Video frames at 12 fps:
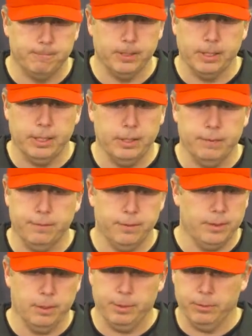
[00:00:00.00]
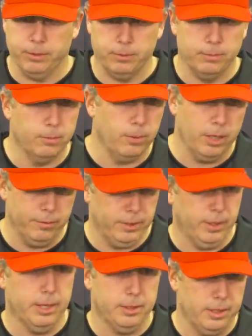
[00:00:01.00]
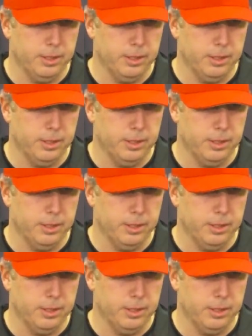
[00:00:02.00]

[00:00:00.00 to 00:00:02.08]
again, if you tell me what relevant that